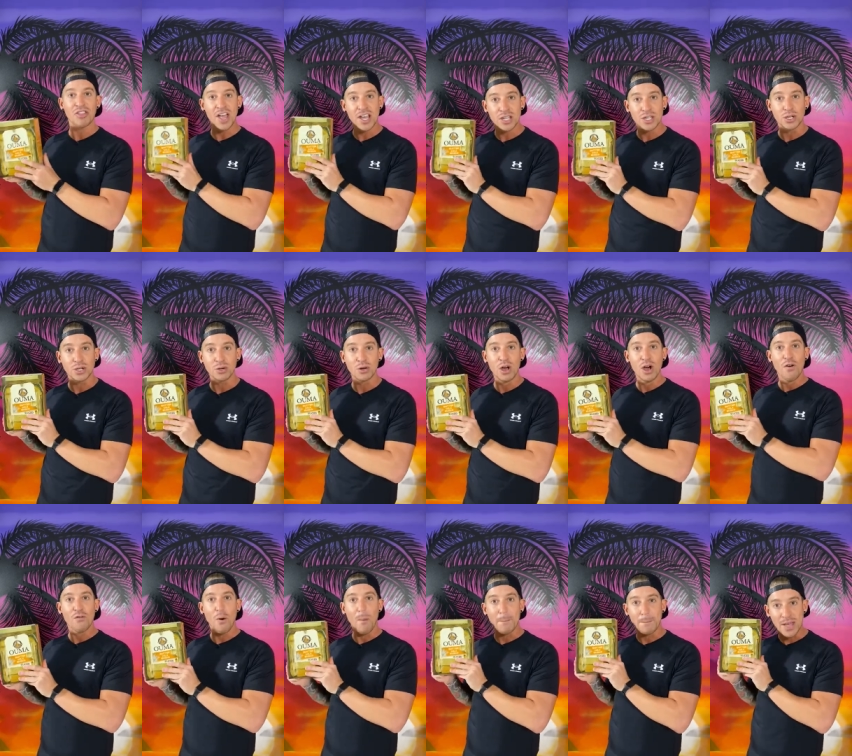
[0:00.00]
Thank you
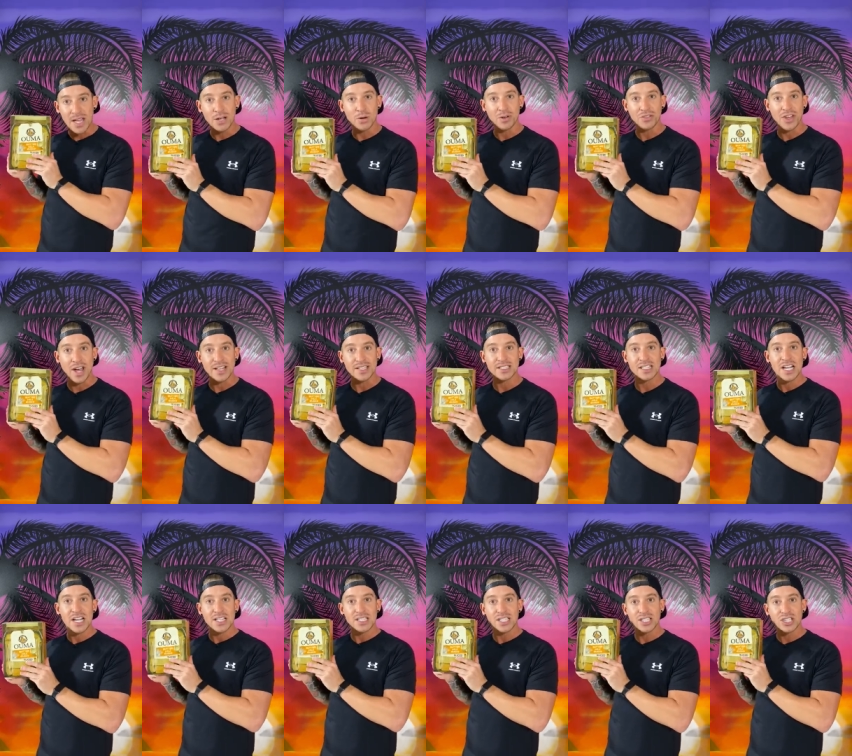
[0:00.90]
for being with us
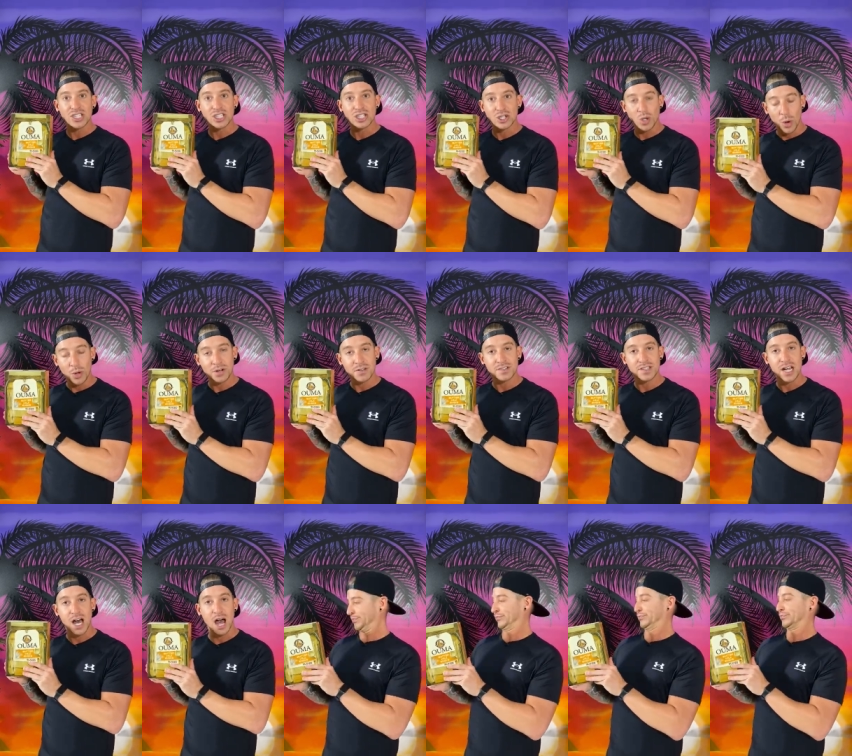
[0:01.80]
since the dawn of
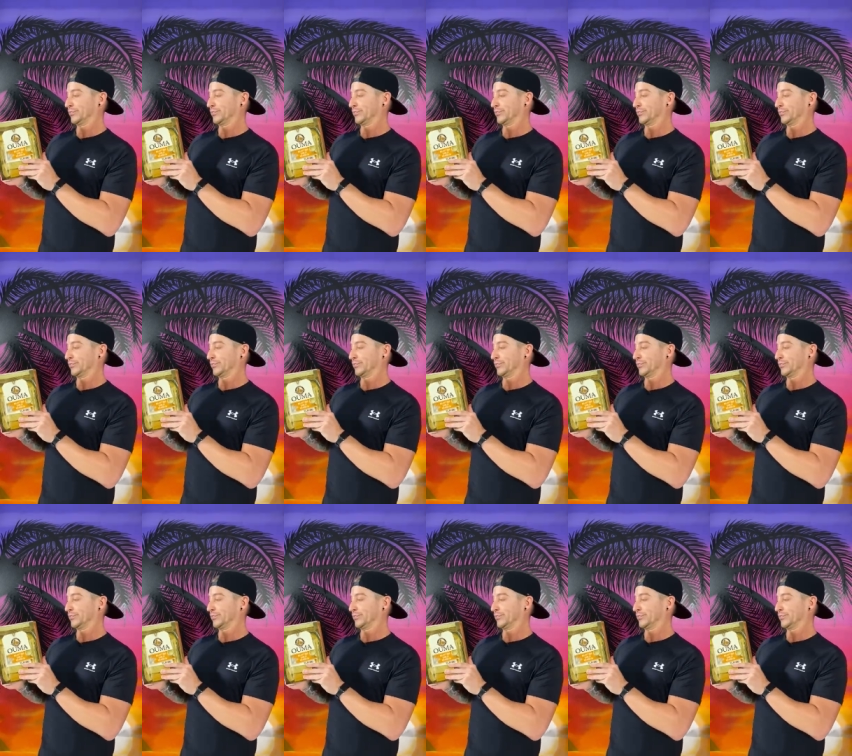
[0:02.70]
time.